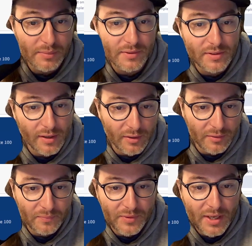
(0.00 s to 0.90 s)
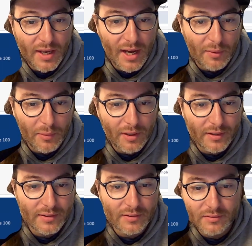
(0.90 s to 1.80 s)
So I
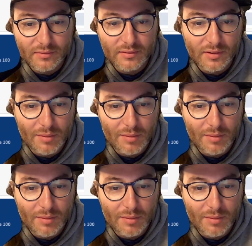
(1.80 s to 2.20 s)
want a